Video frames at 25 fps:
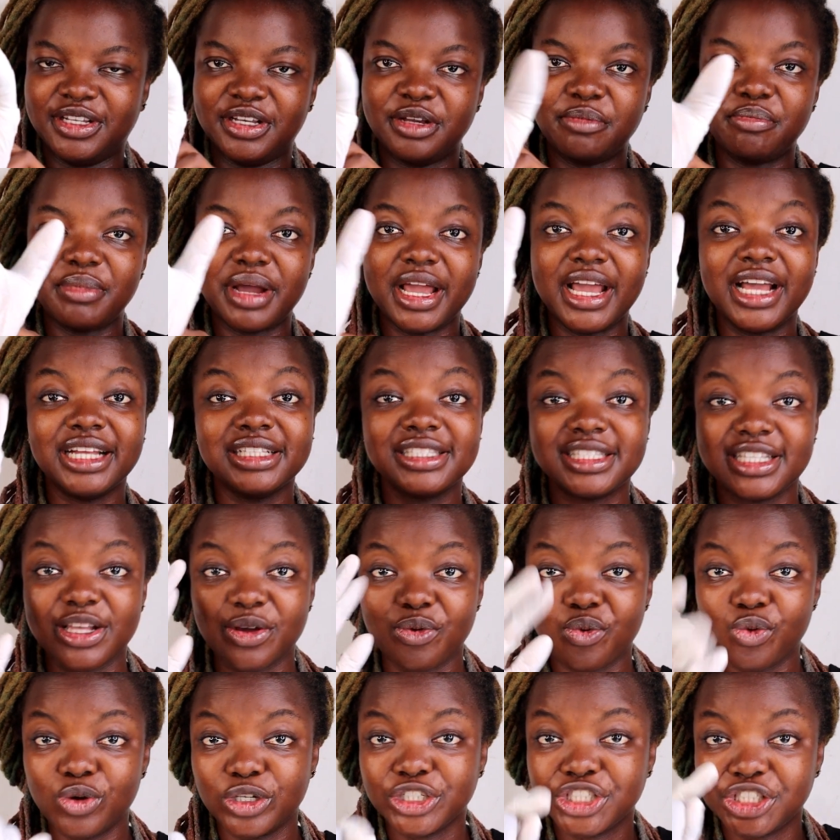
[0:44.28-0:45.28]
My hands
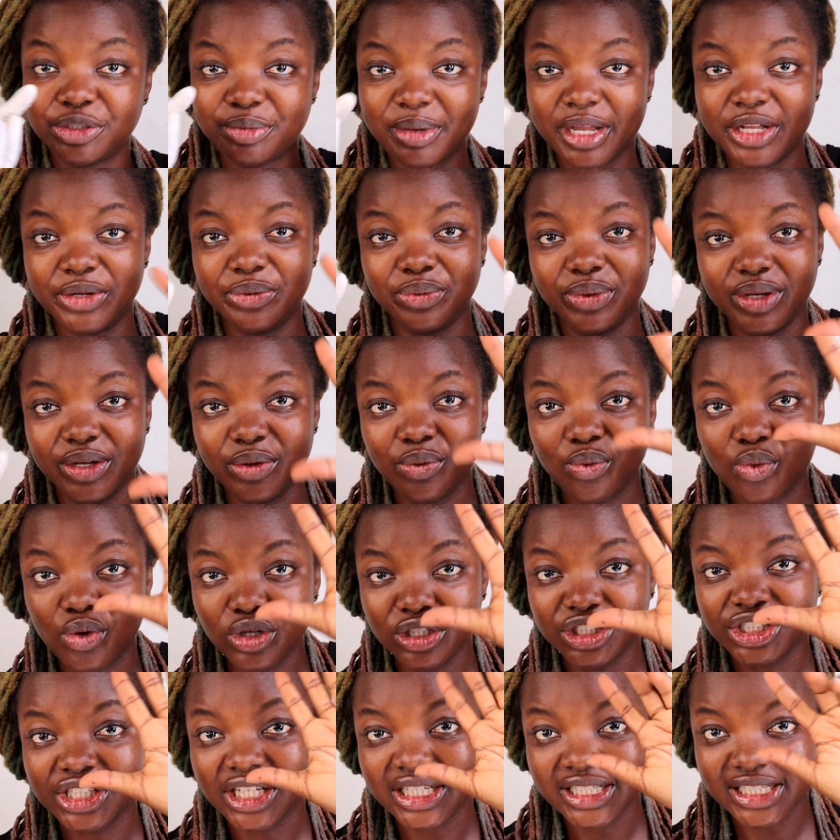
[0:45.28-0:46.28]
are washed, by the way,
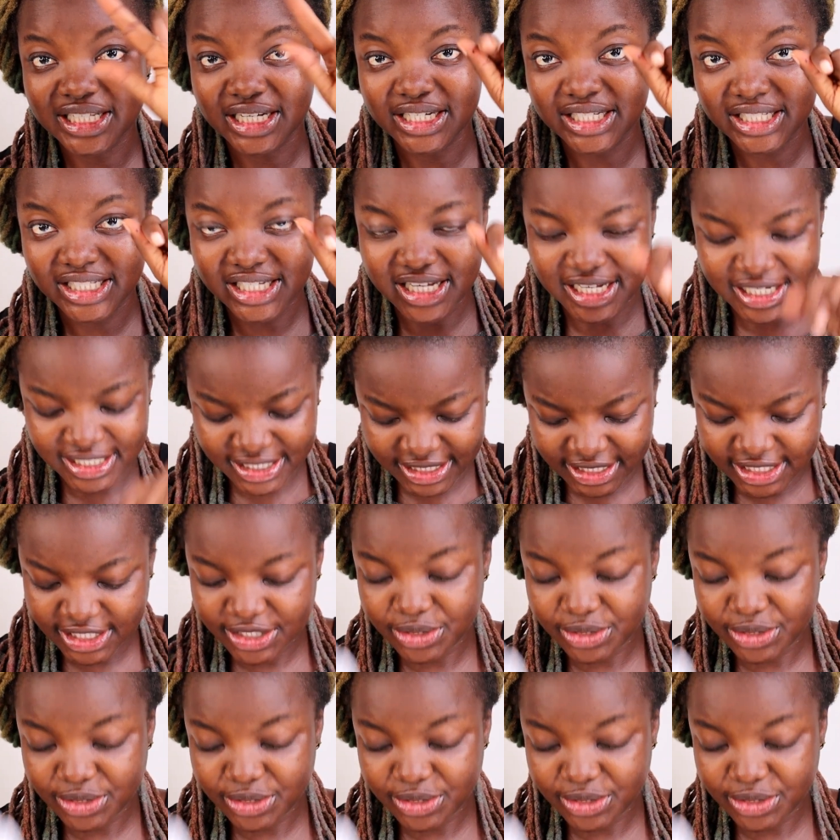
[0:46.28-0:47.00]
washed and sanitized.